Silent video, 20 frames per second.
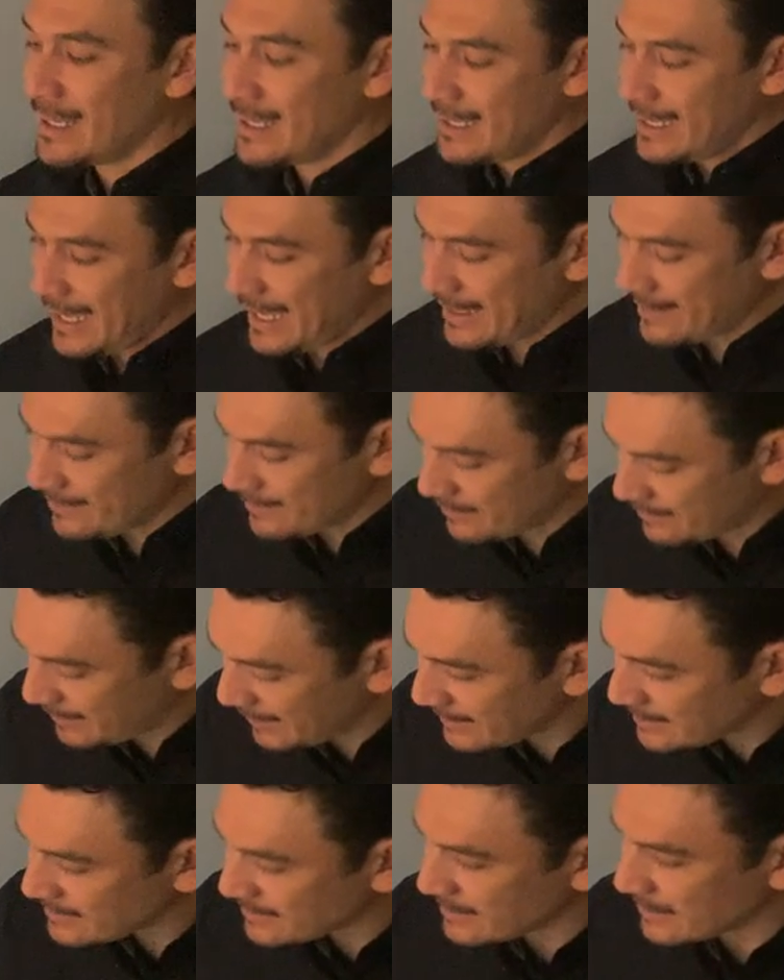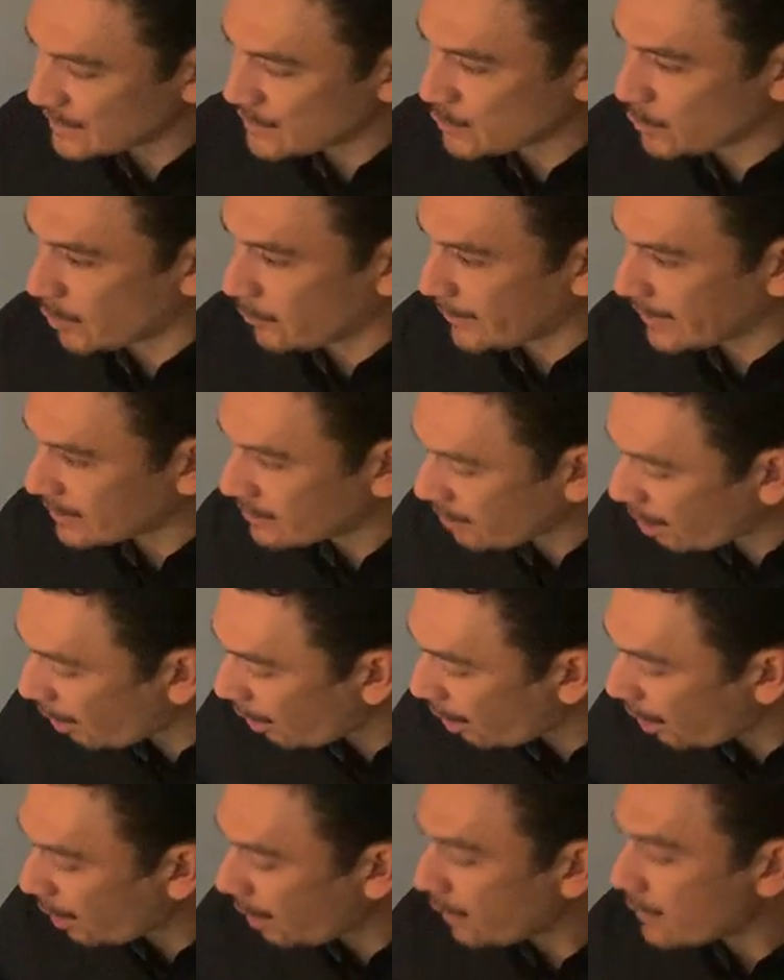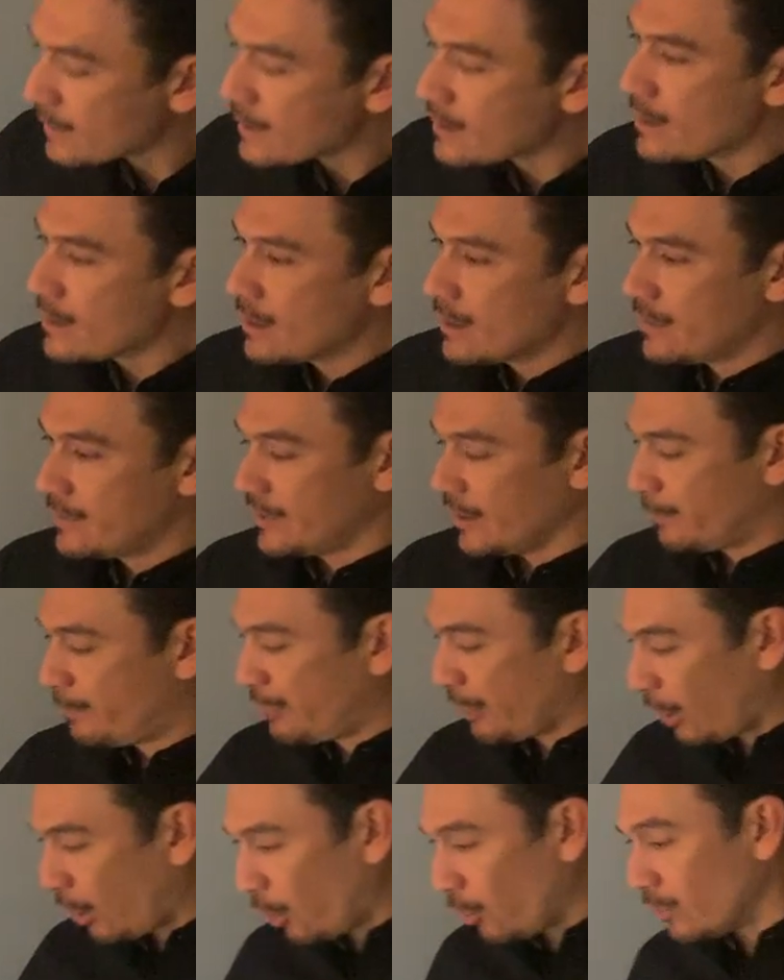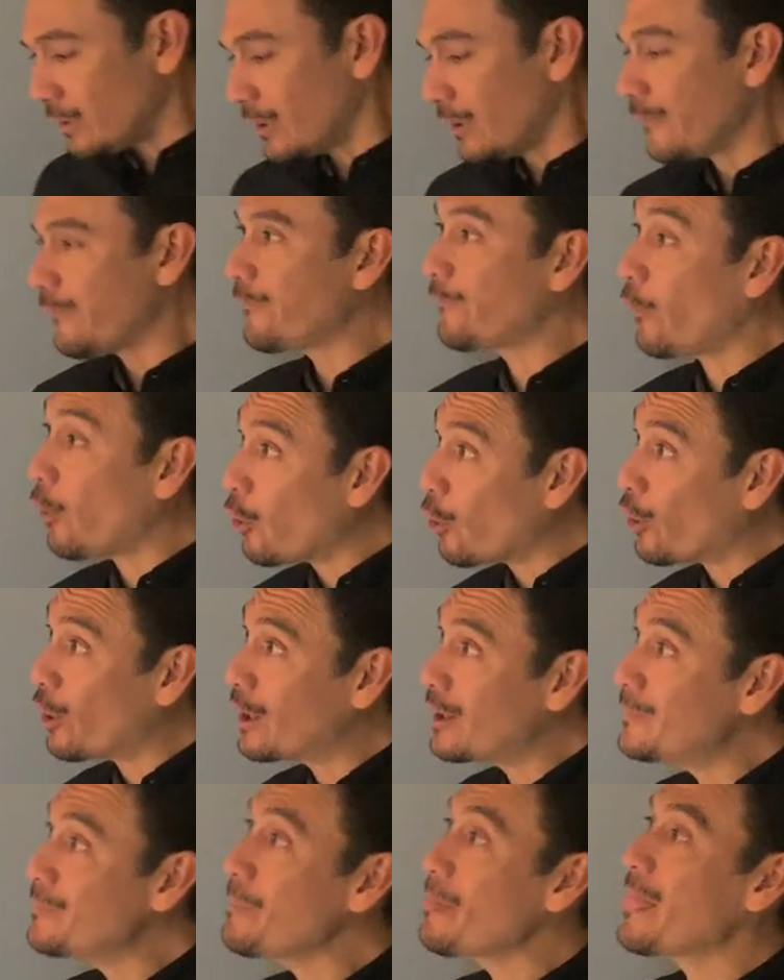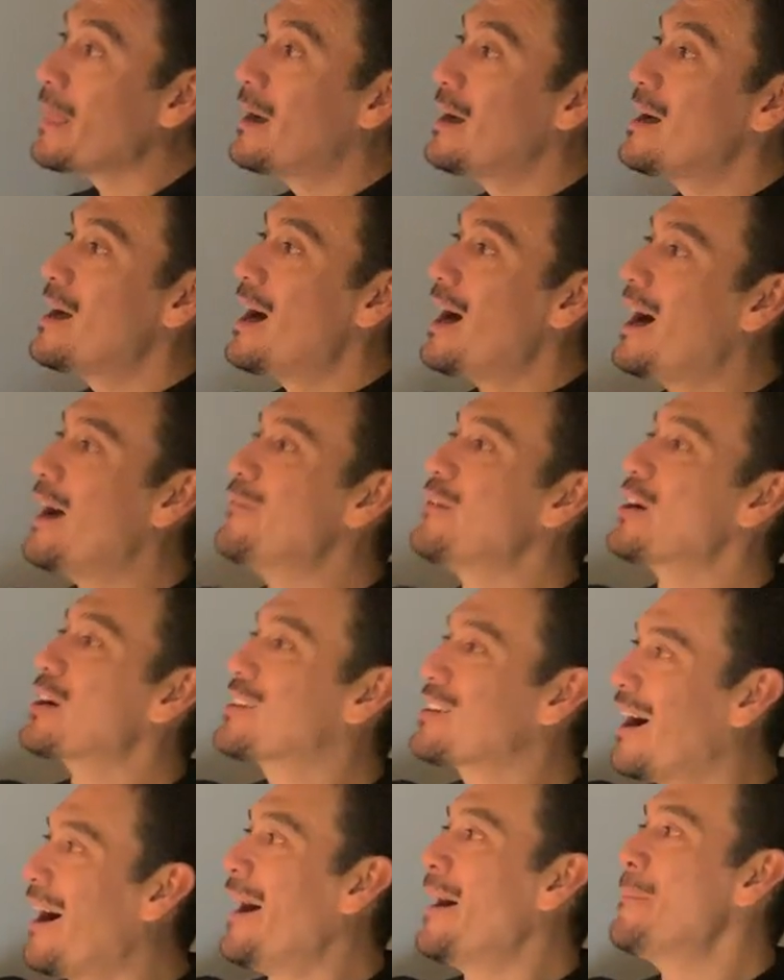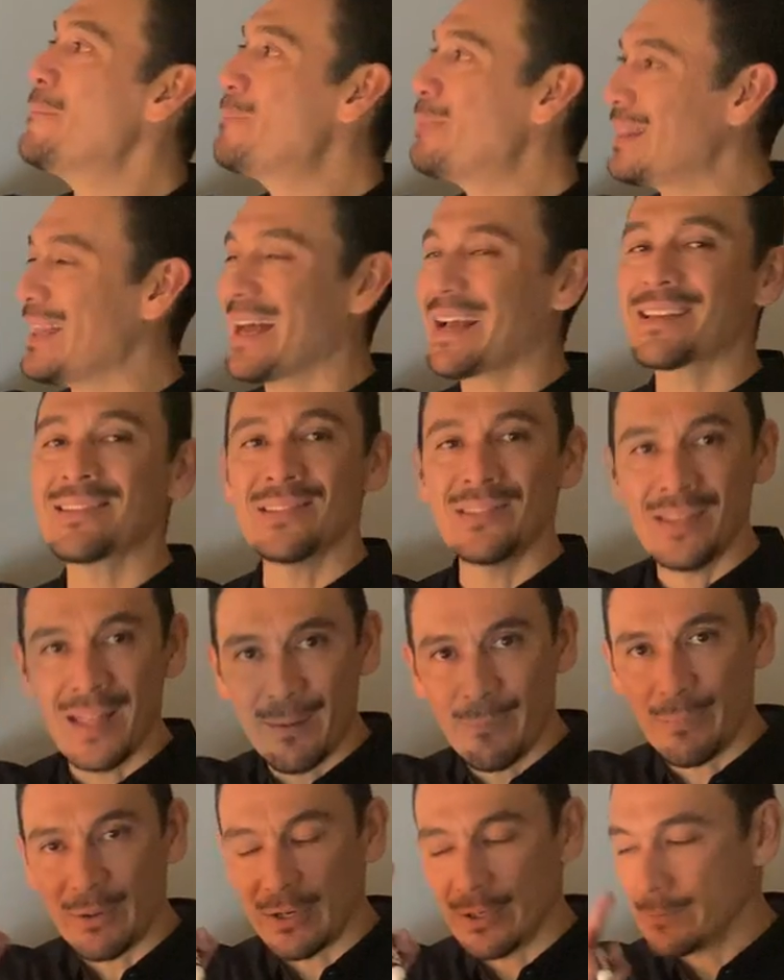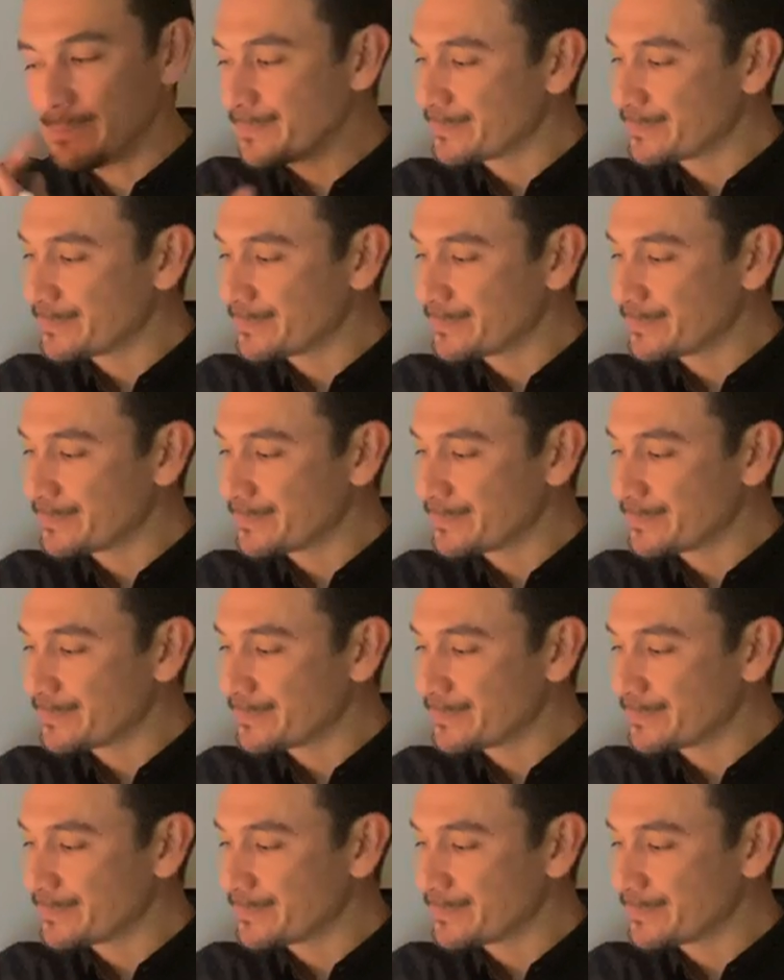And this is what we call the polar form of a complex number.